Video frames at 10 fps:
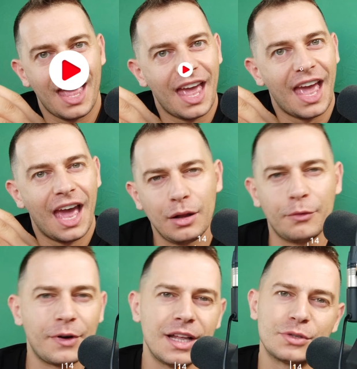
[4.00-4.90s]
Hello
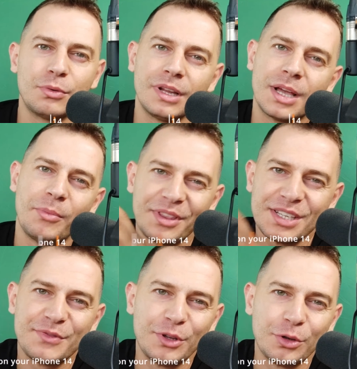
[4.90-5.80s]
friends, welcome on this video
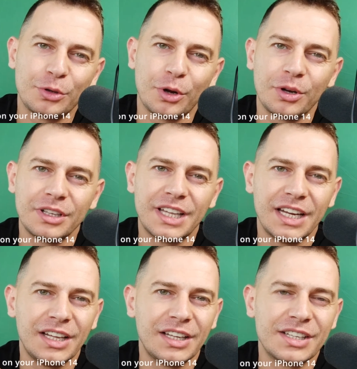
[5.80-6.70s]
tutorial. Daniel
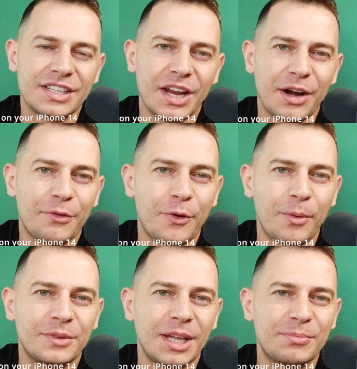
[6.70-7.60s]
is here from
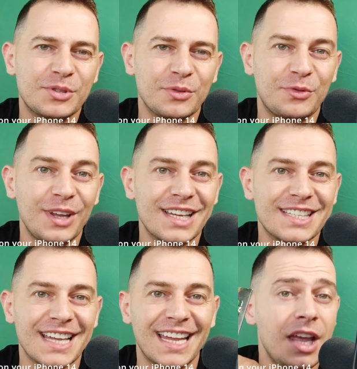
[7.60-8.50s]
Tips to Fix,
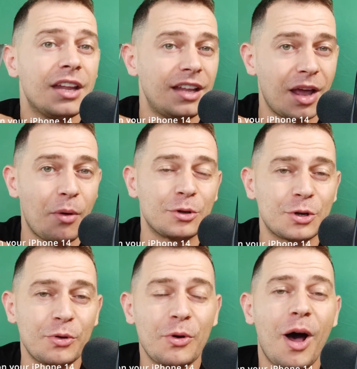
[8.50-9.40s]
and today I will show you
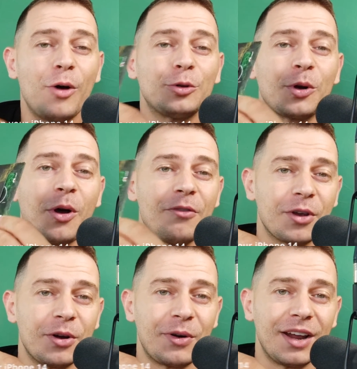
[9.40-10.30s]
how to
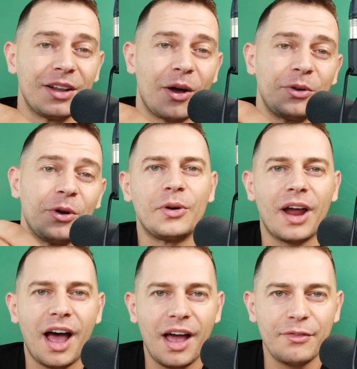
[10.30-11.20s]
configure on your
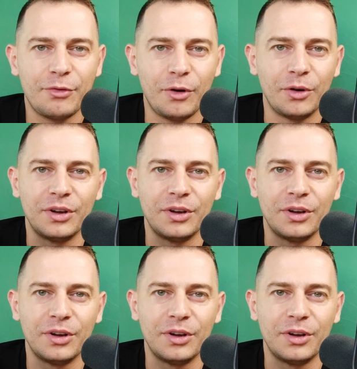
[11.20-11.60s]
iPhone